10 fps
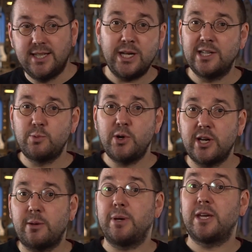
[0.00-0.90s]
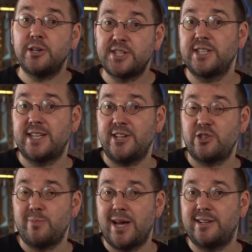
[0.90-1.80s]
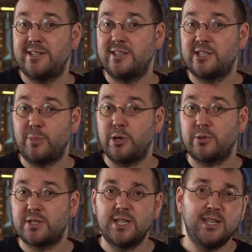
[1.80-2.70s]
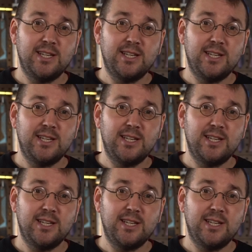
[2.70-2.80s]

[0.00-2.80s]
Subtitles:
Wheels work because of the tension balance in the spokes.